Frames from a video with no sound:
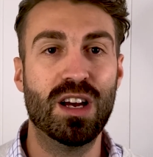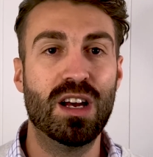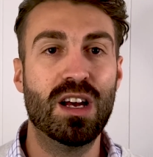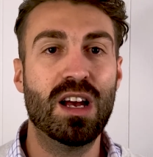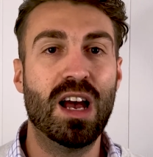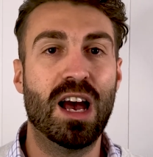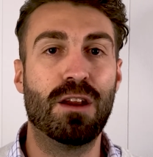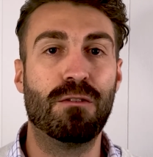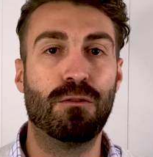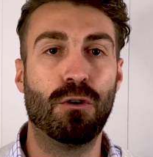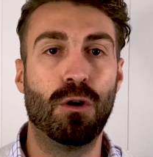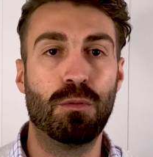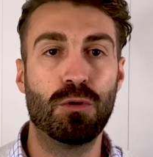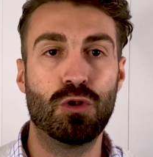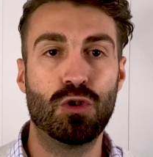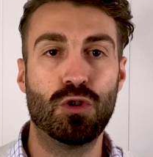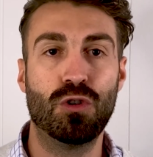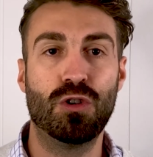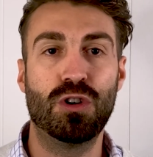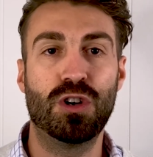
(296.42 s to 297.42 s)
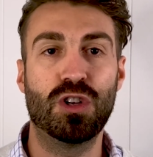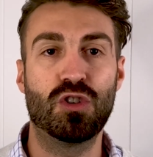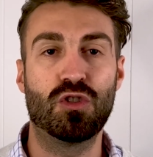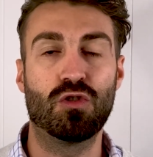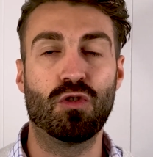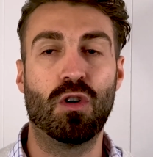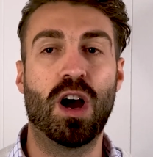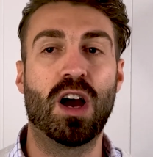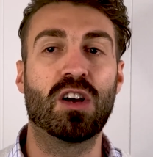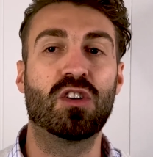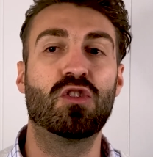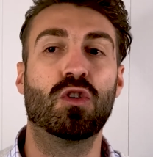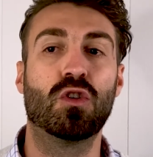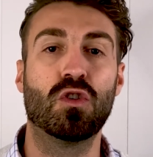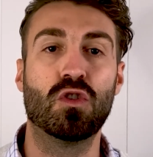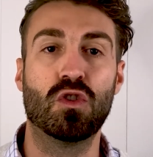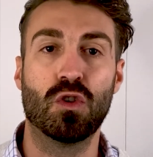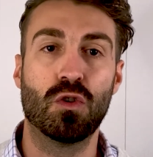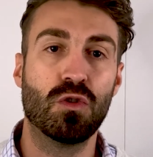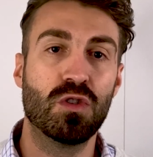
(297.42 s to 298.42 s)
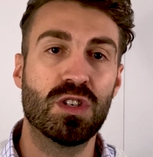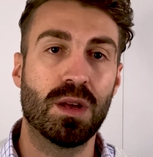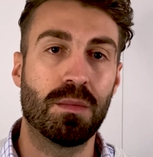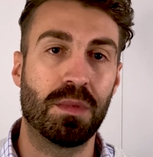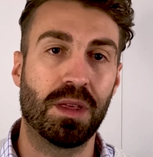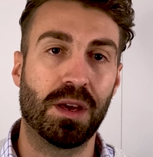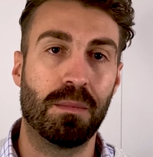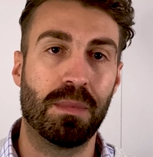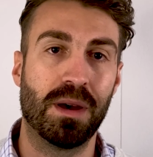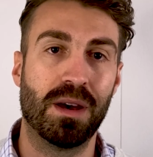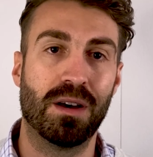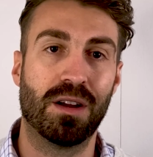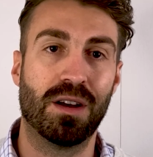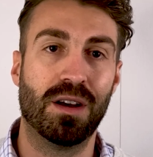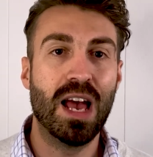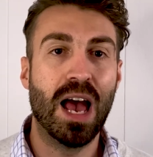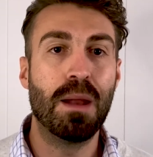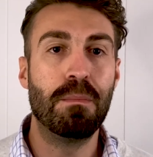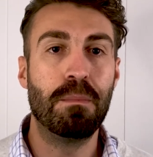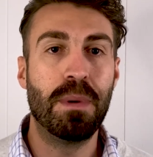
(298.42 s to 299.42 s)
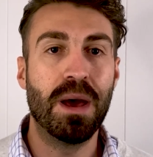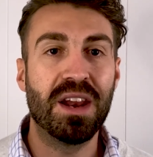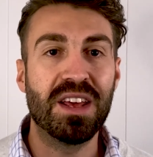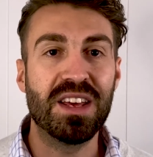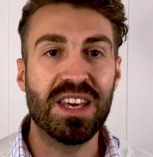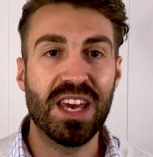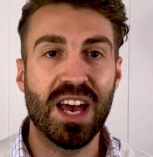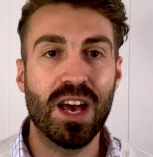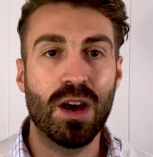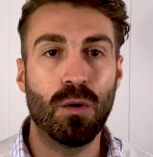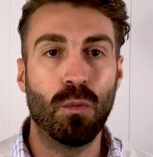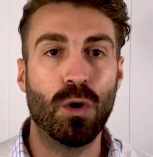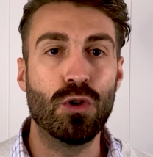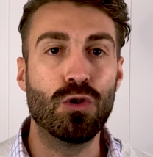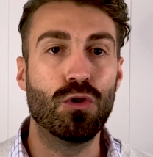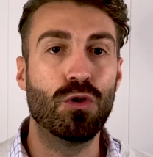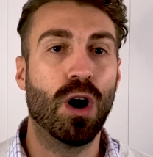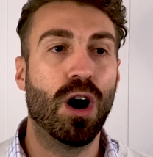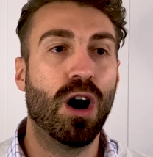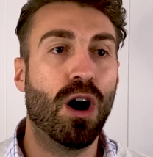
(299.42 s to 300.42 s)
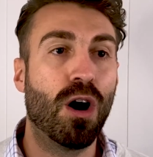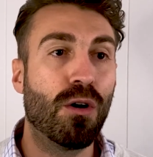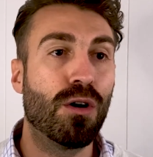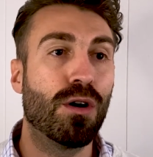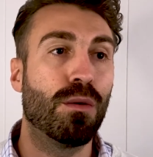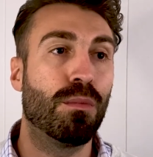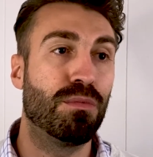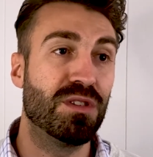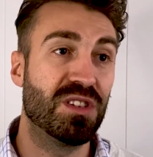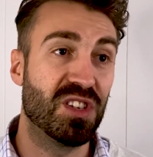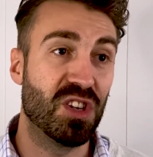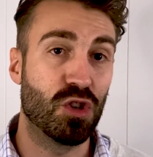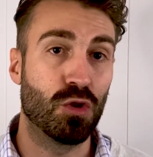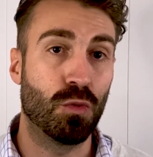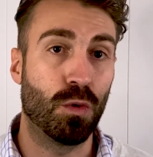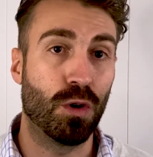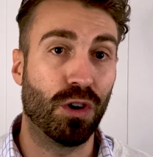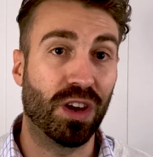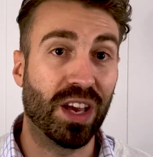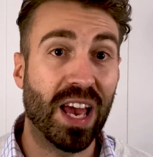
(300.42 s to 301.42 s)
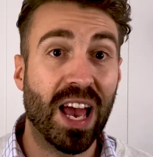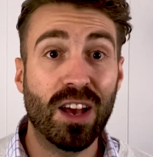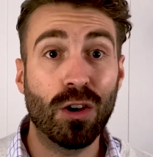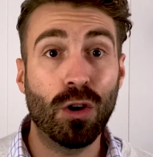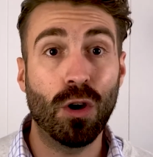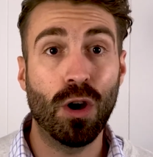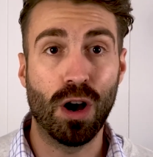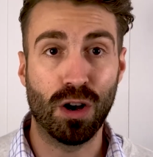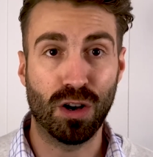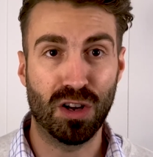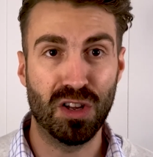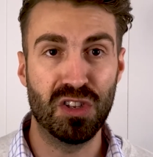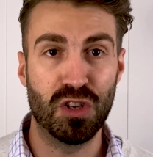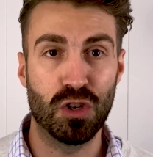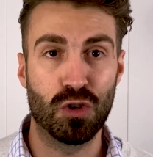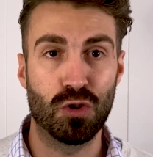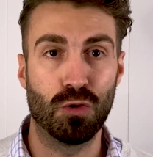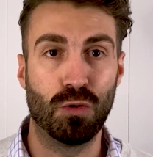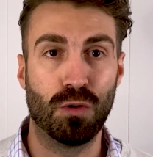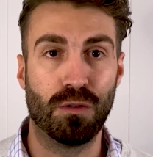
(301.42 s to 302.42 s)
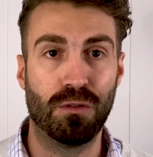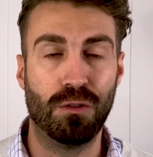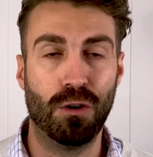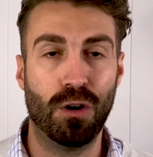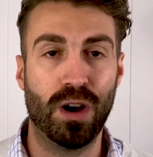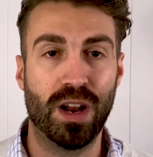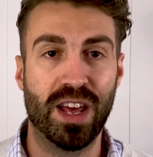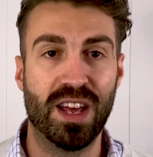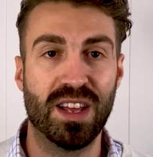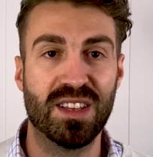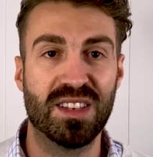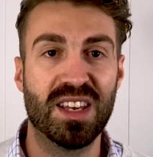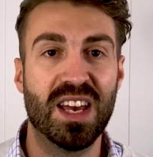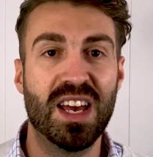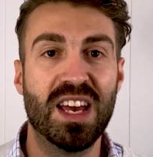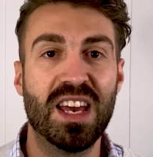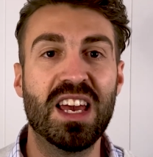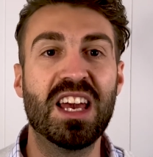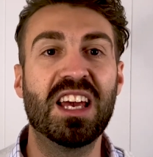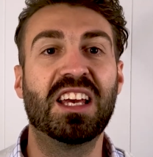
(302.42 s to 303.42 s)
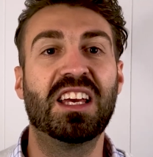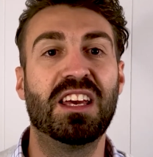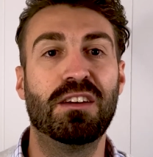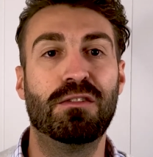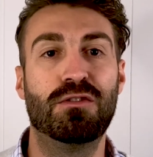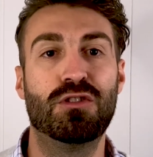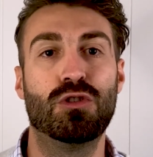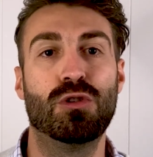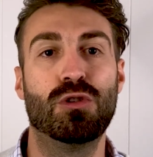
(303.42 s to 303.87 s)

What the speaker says: And if opportunity strikes, you can do something about it. And better yet, when you are in a position where you can go unconditional on finance, it gives you